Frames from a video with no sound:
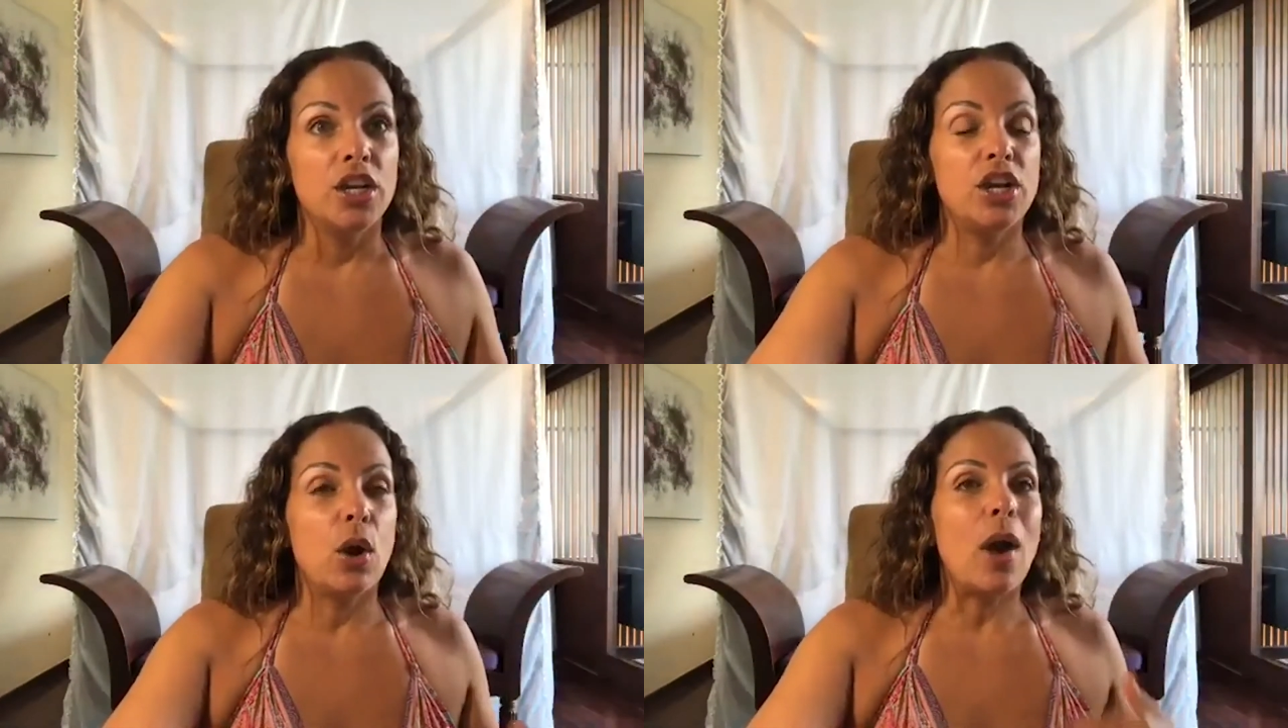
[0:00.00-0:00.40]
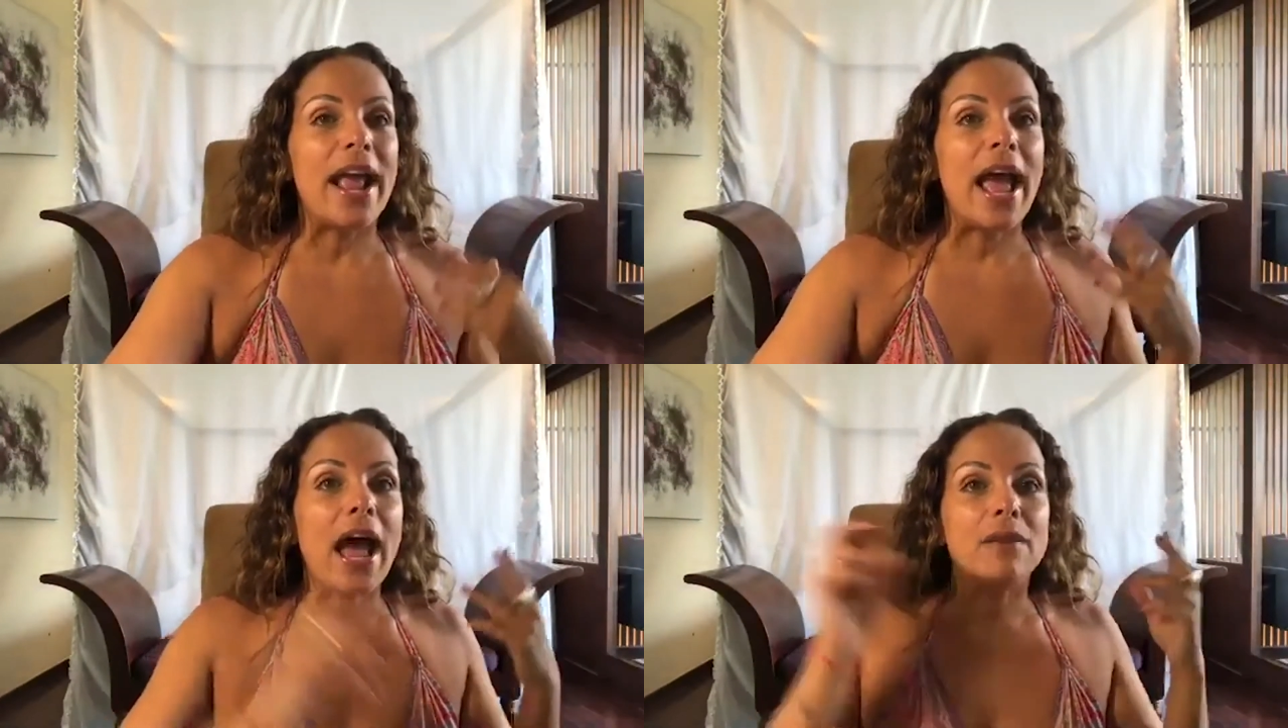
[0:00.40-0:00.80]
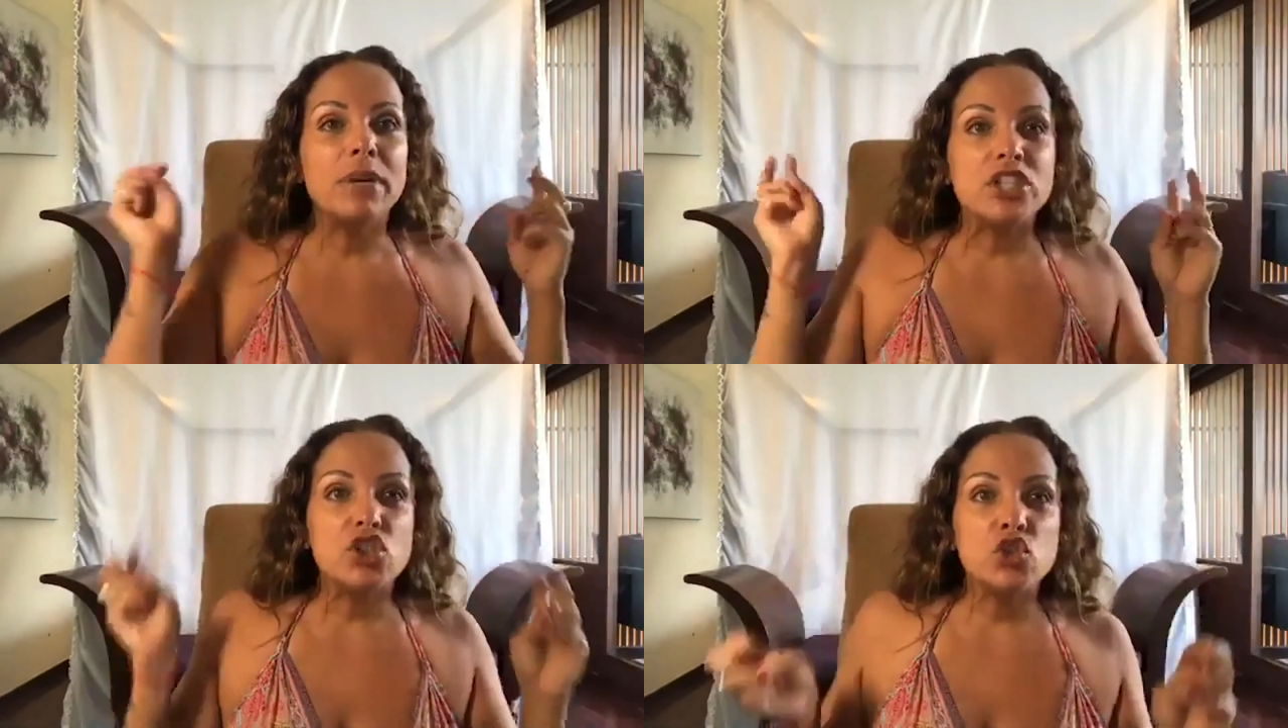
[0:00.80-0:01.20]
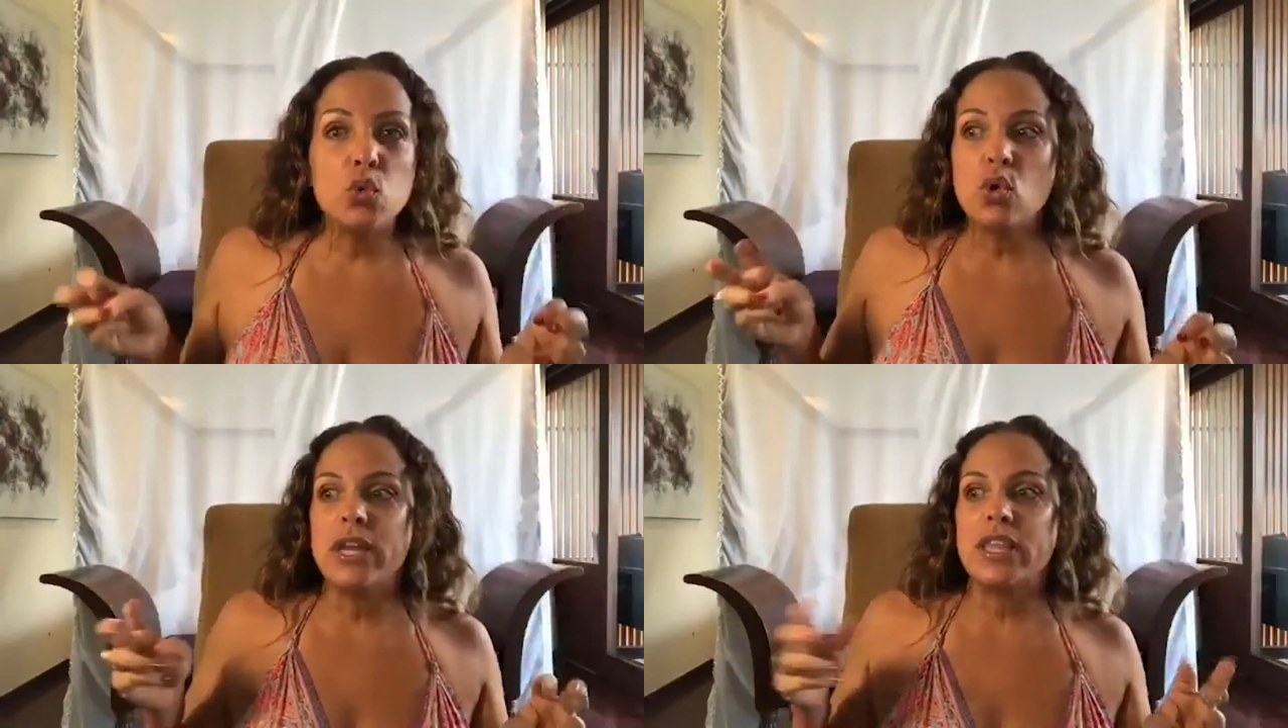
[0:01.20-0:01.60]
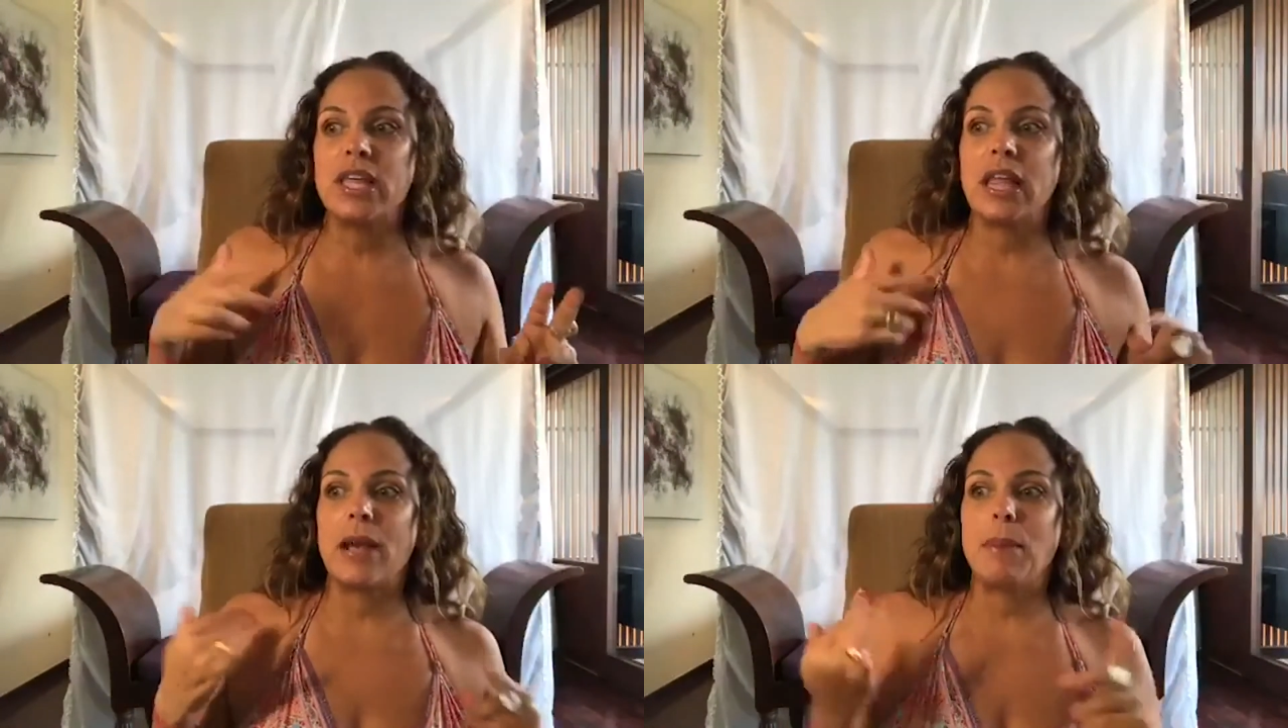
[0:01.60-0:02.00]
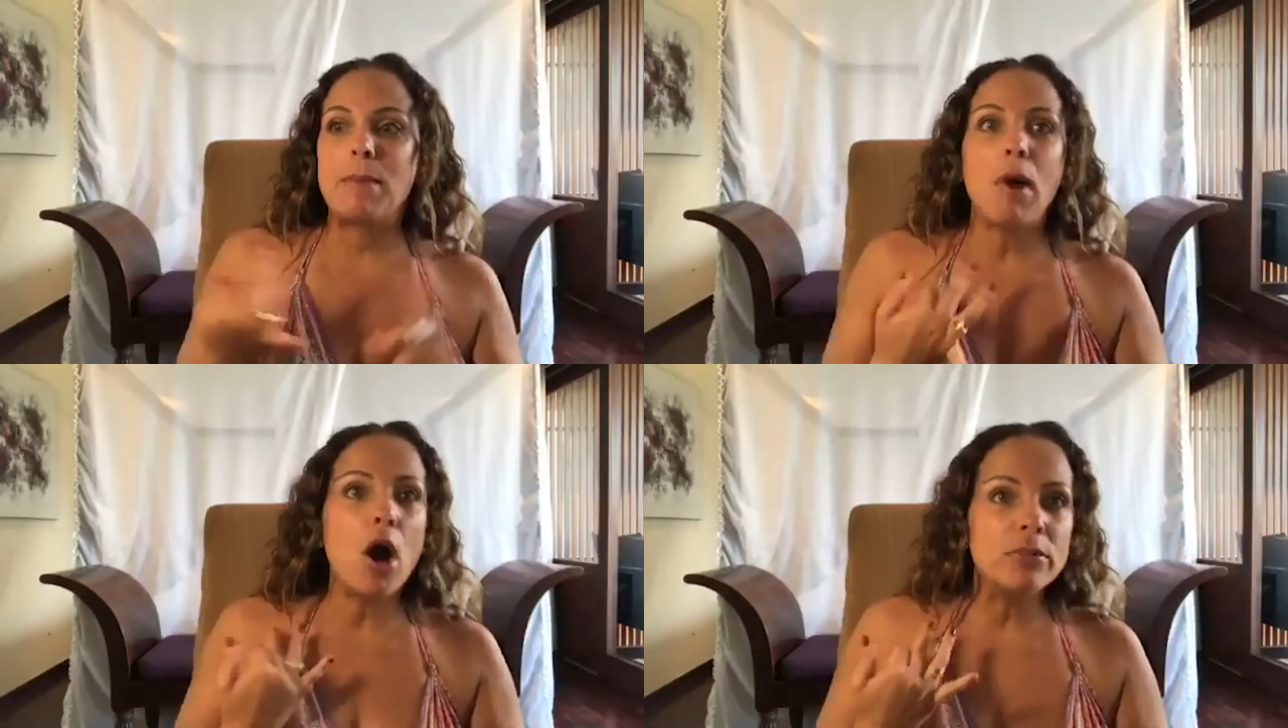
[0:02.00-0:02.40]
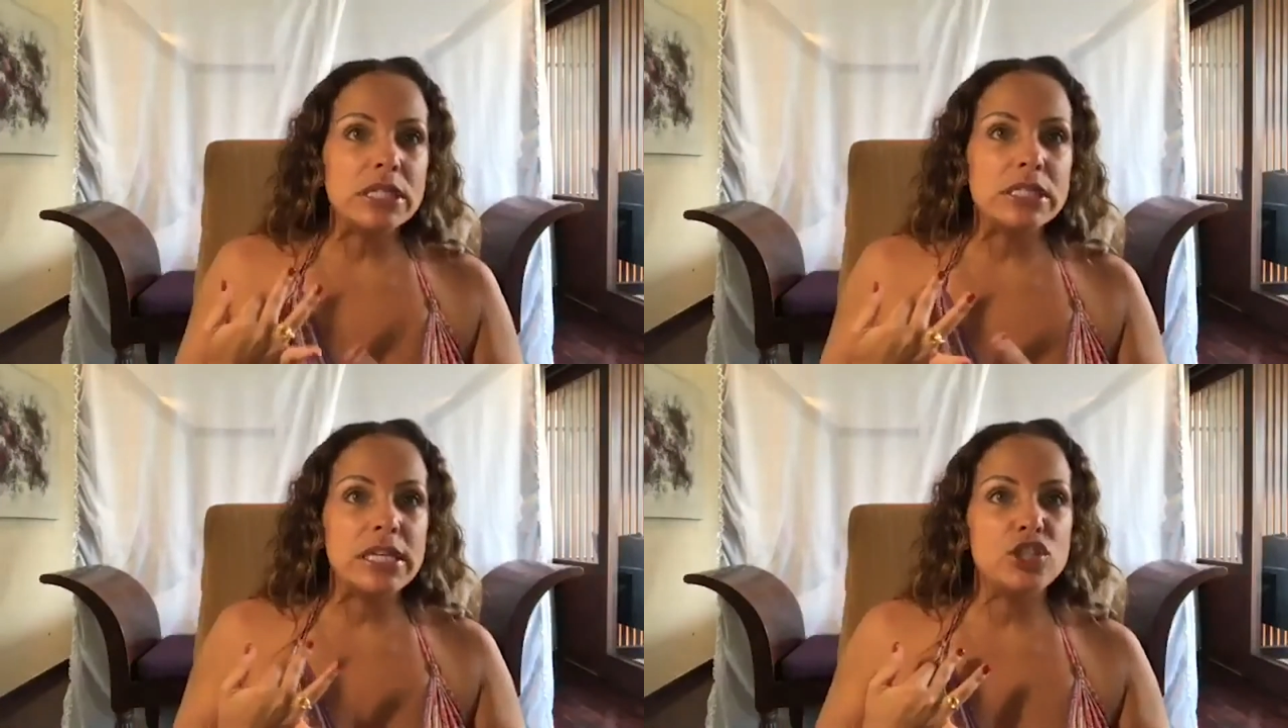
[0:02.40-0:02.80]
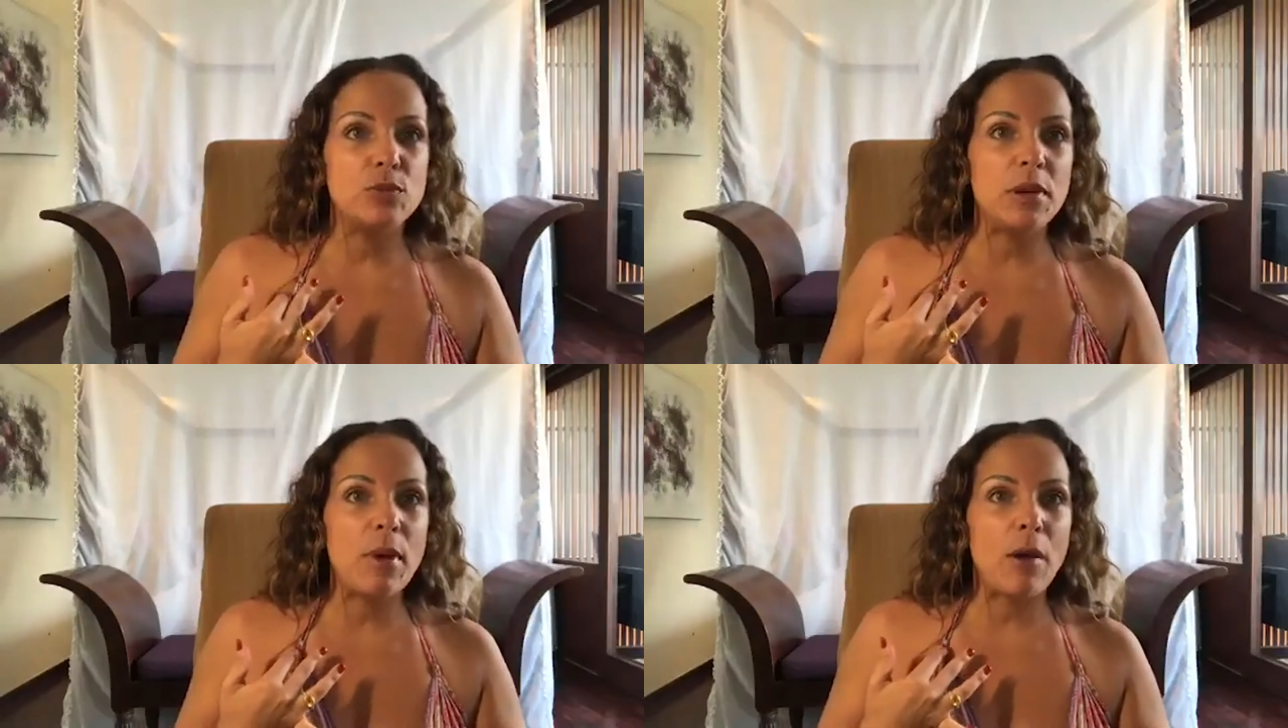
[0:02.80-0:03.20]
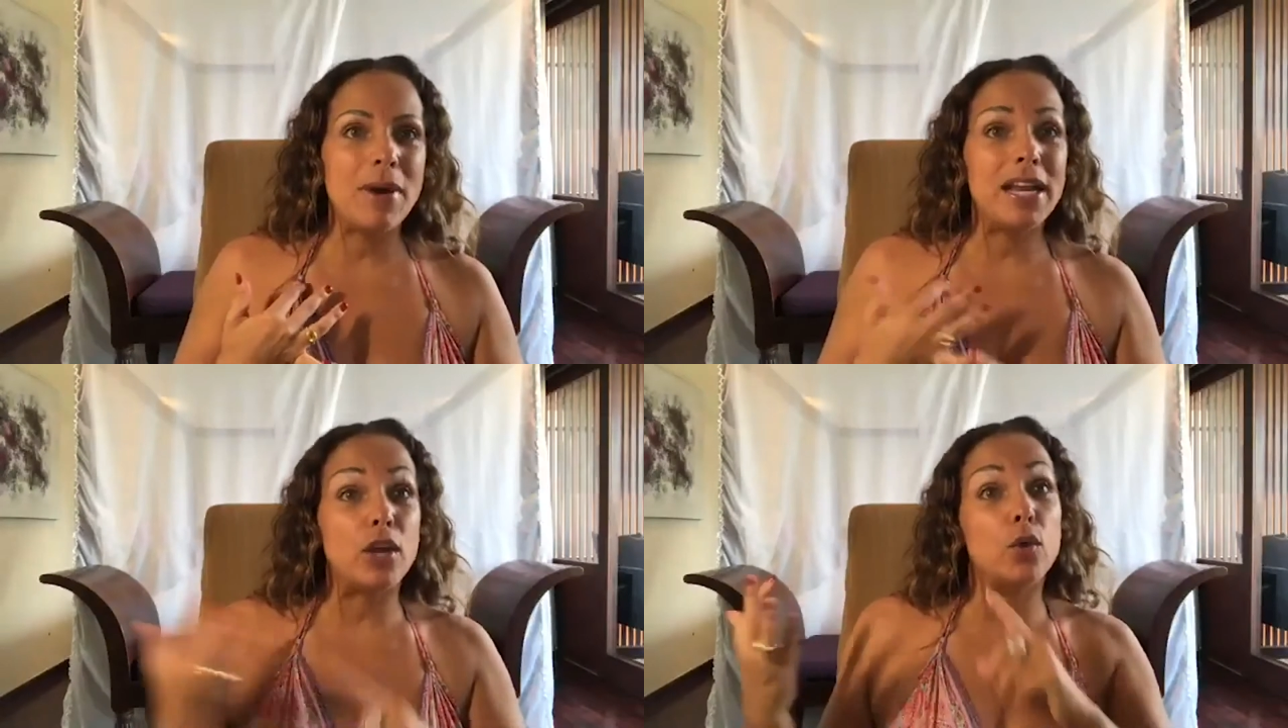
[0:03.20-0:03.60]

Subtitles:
You know, I had my story that like my mom didn't teach me about money,